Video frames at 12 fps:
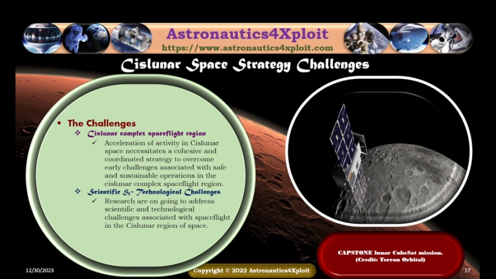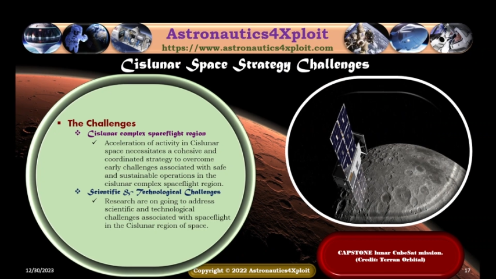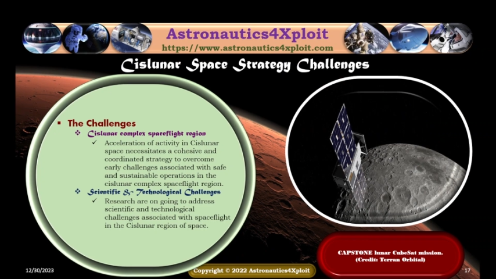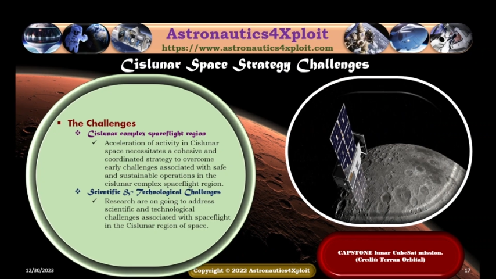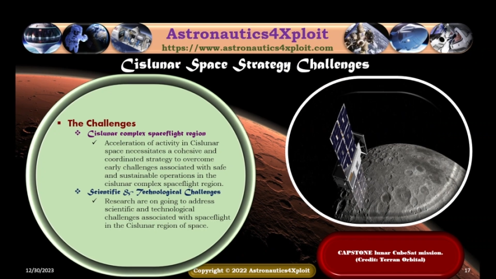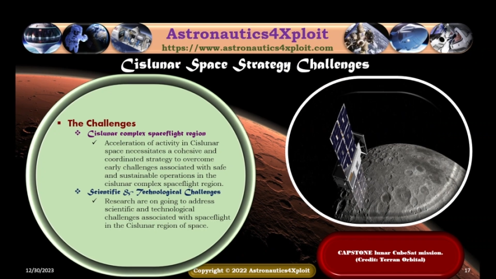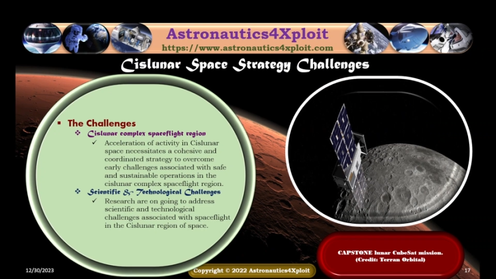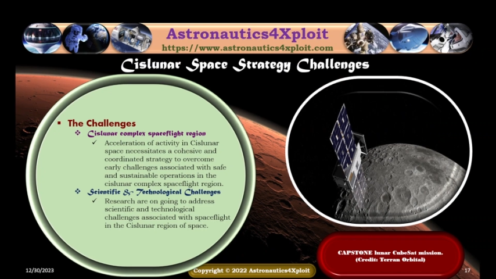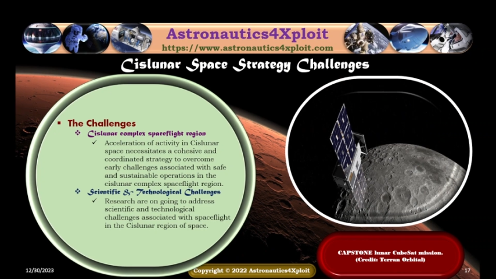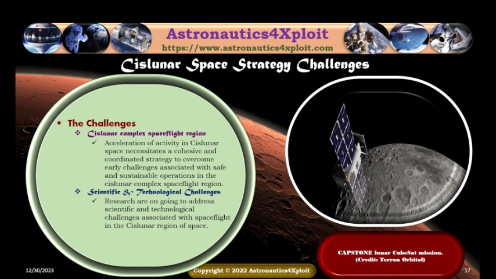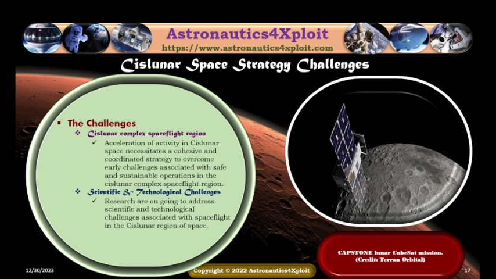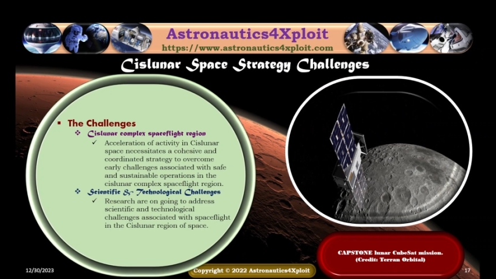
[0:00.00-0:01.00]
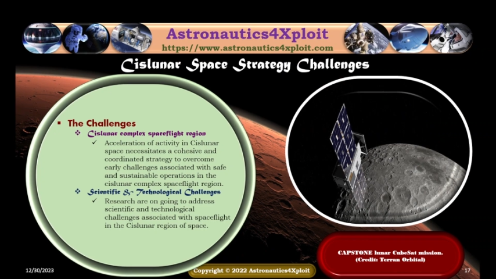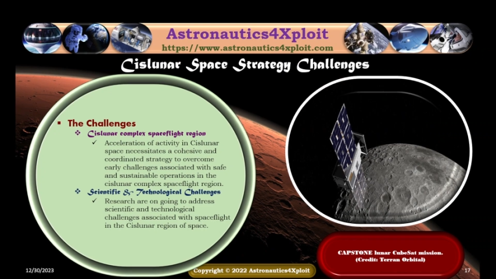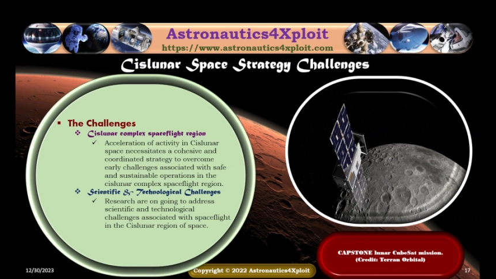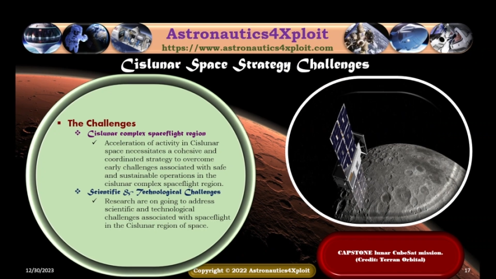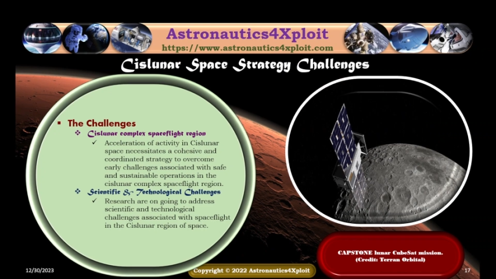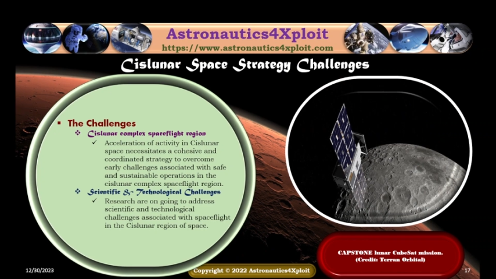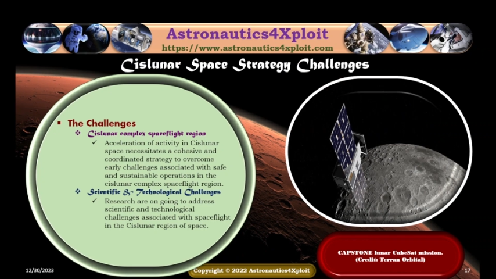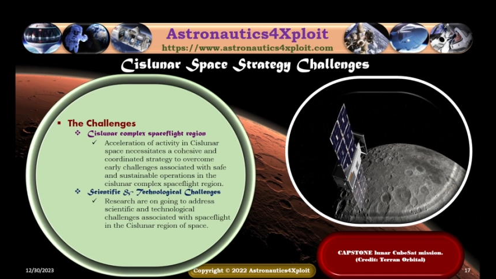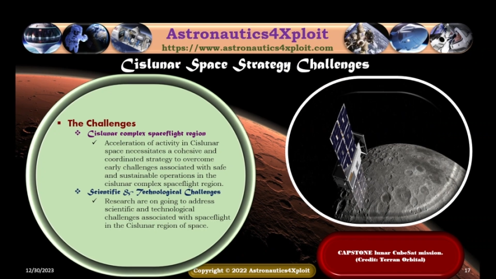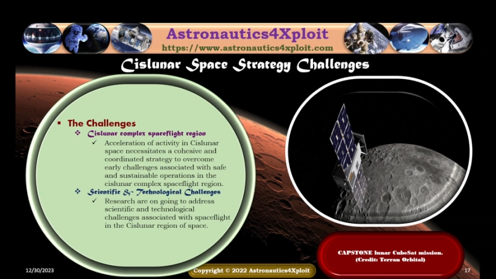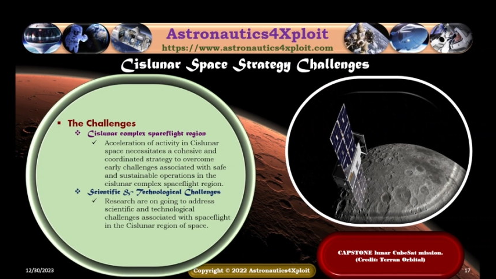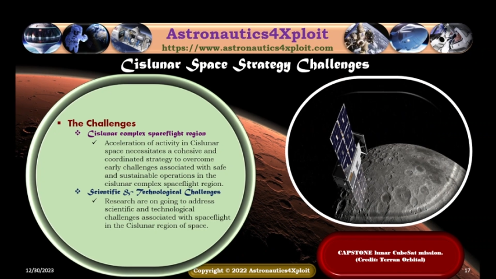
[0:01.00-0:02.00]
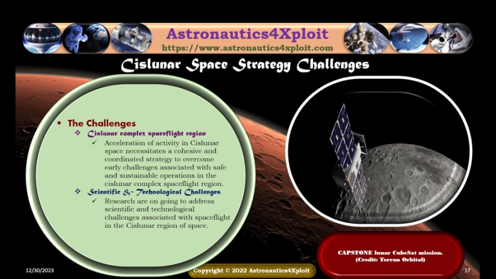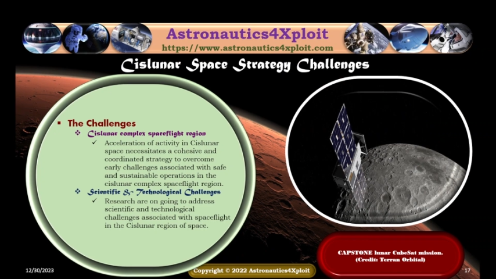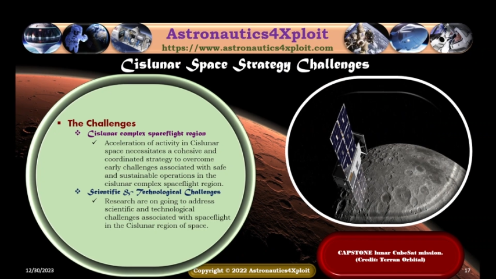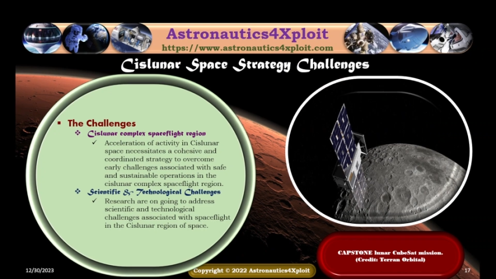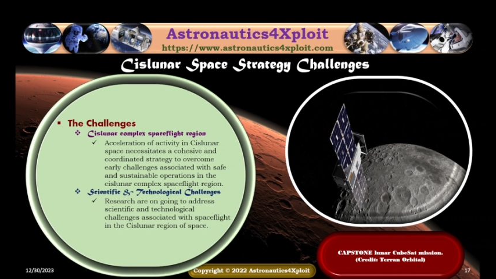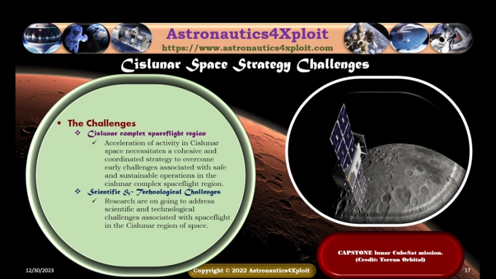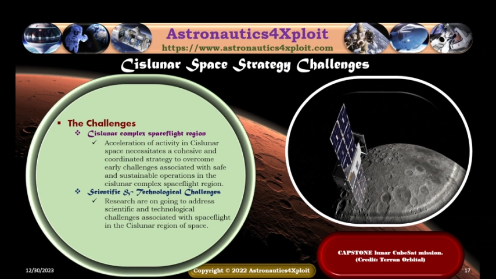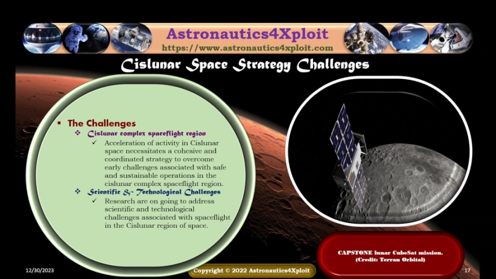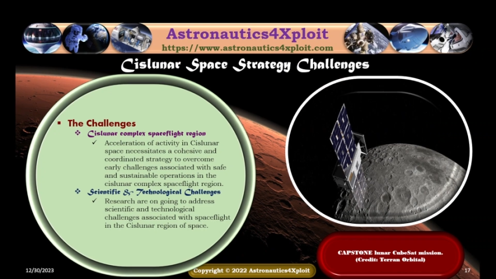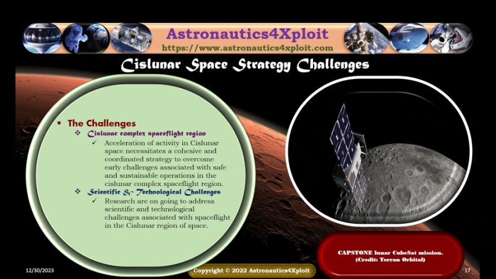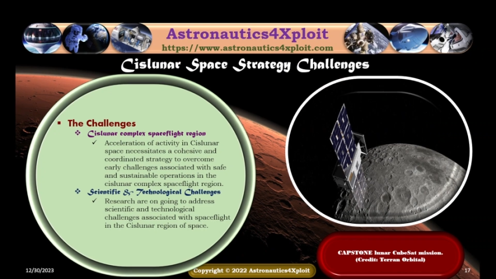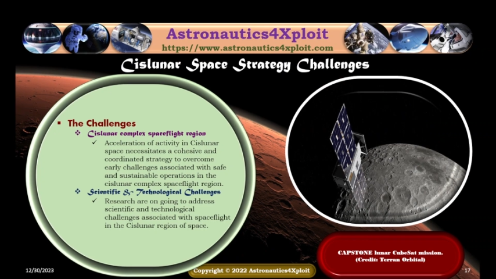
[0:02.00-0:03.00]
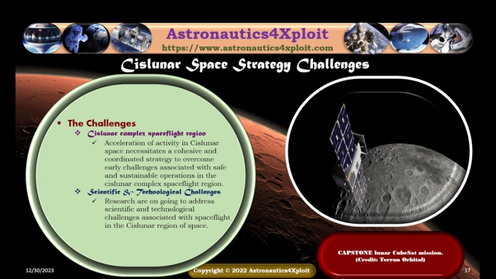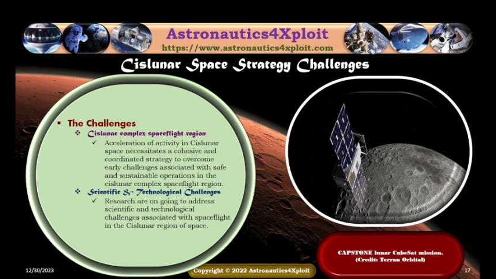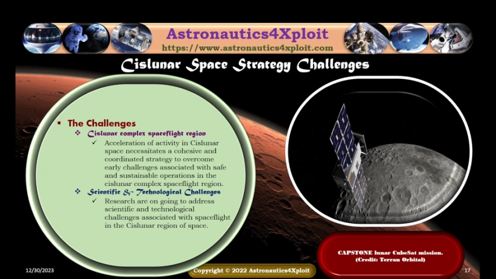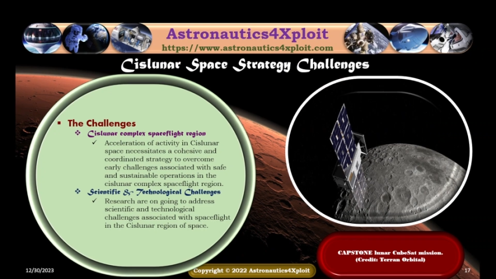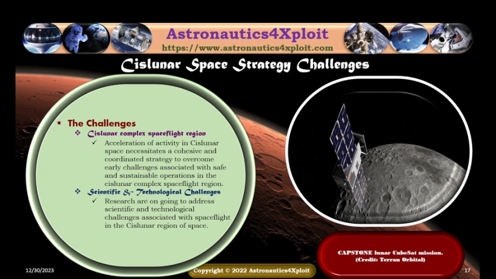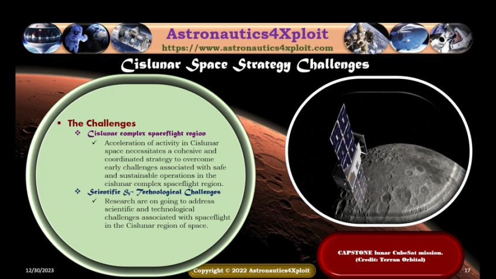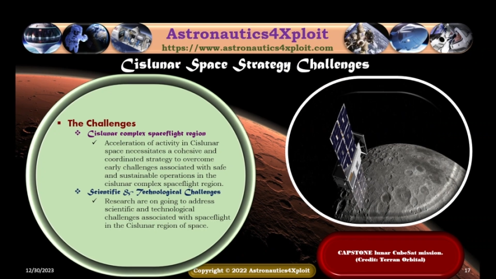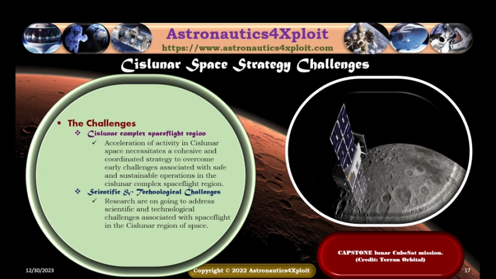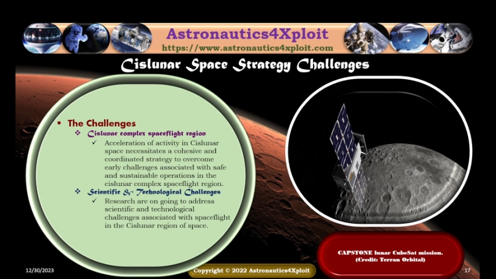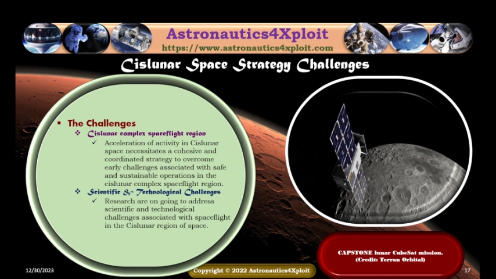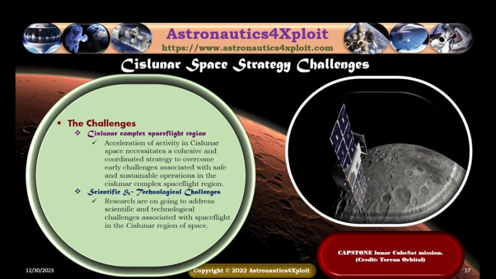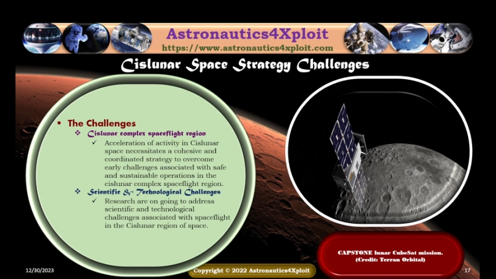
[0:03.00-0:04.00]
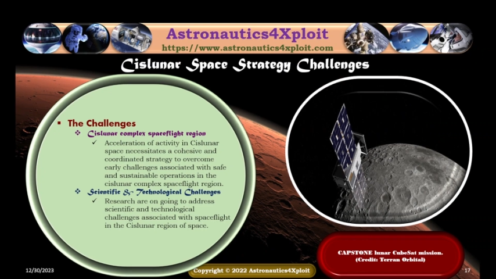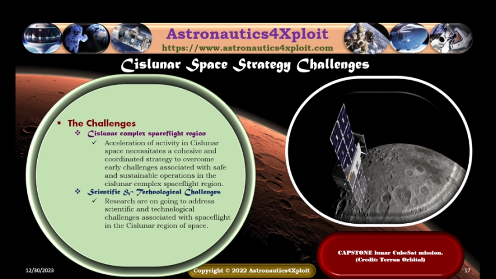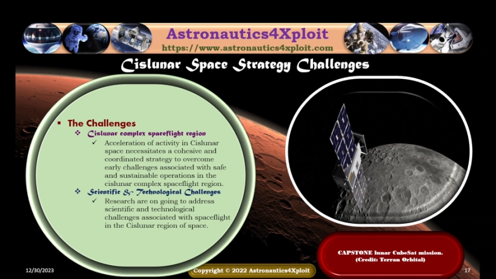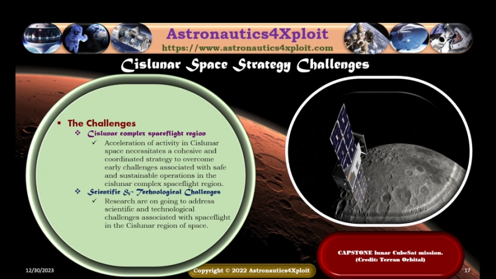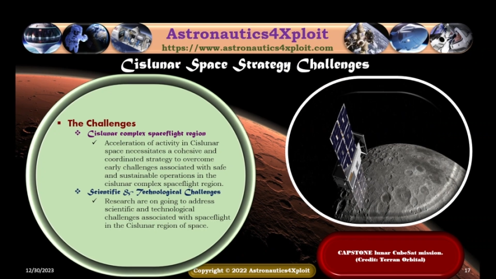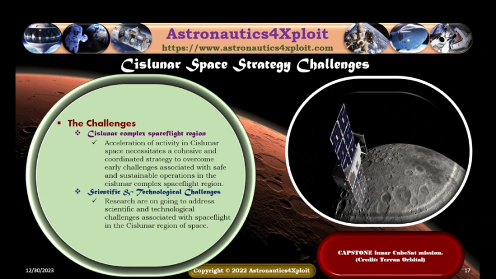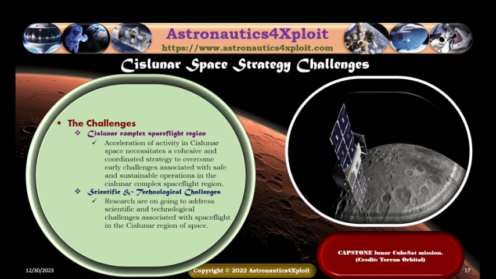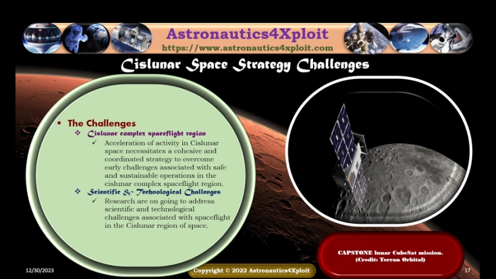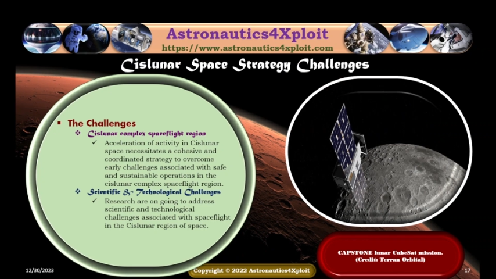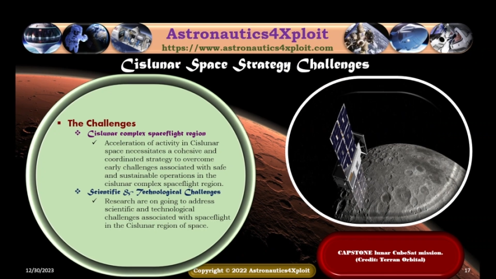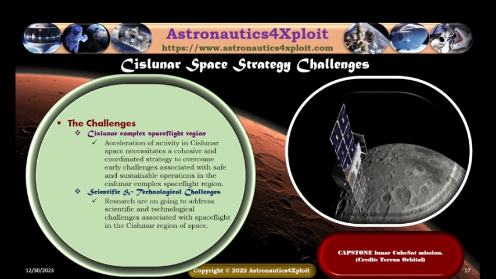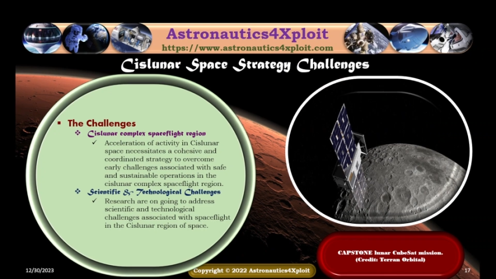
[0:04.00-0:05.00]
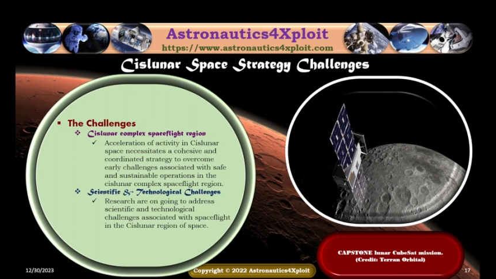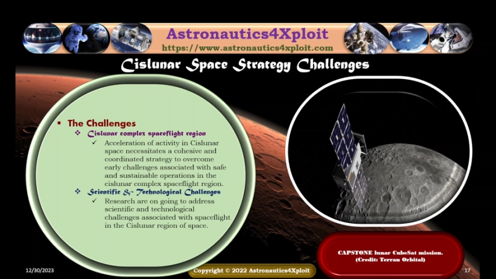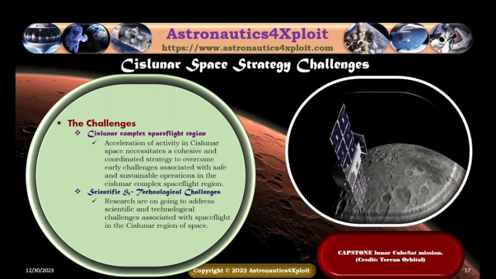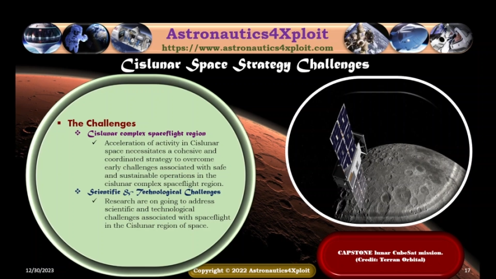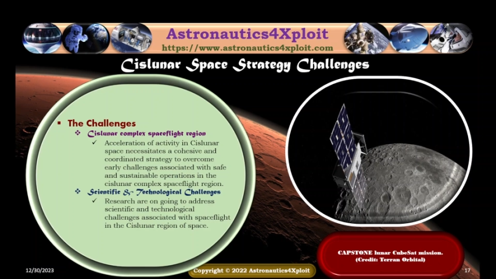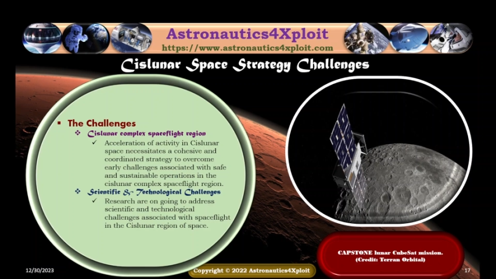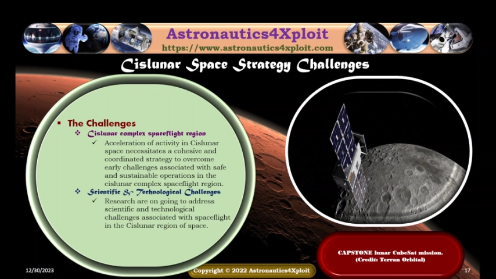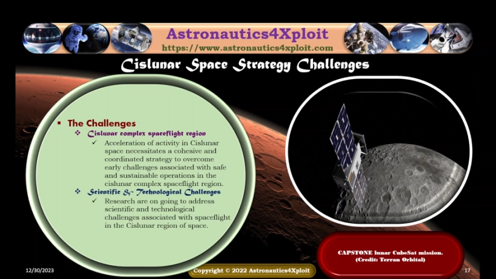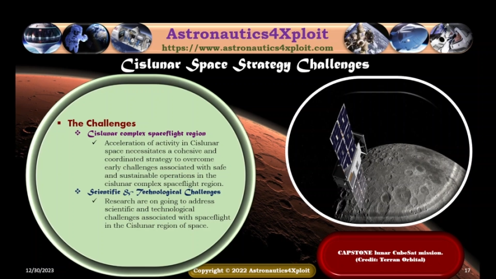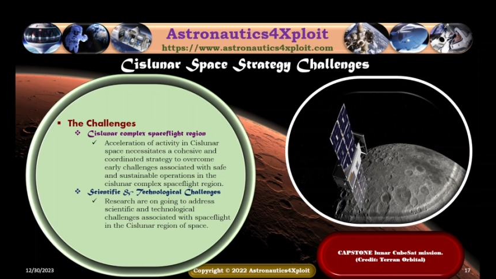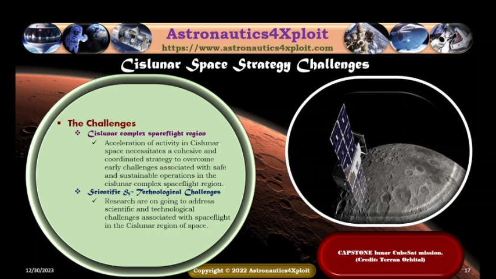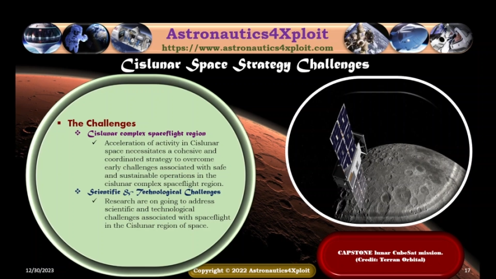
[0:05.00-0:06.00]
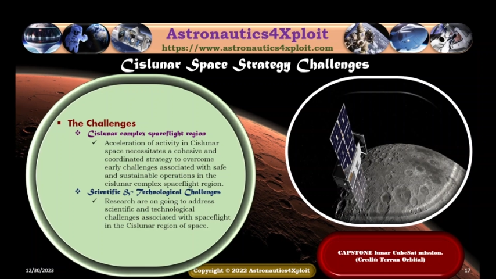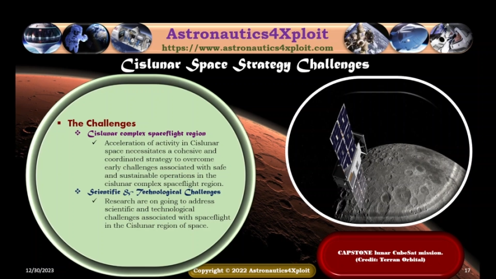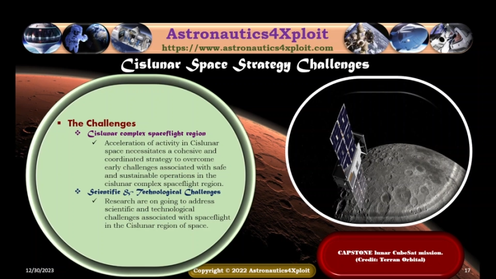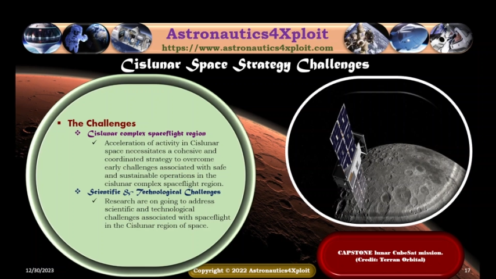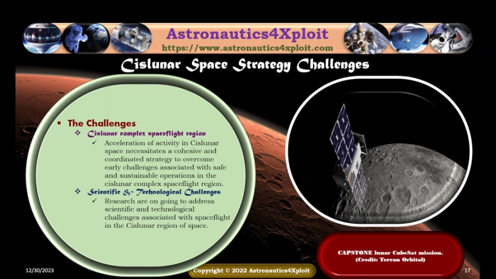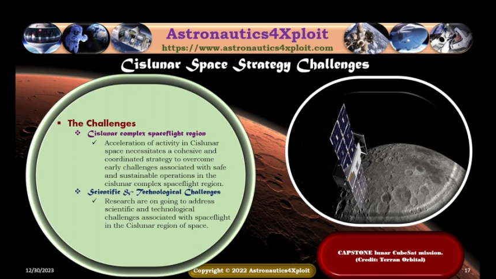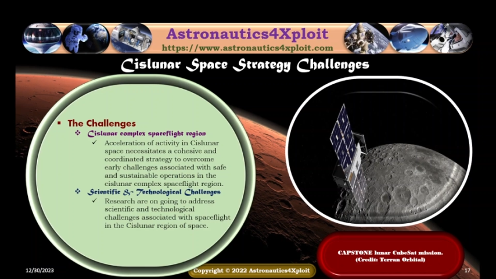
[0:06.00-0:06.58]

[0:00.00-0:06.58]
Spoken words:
(no speaker visible)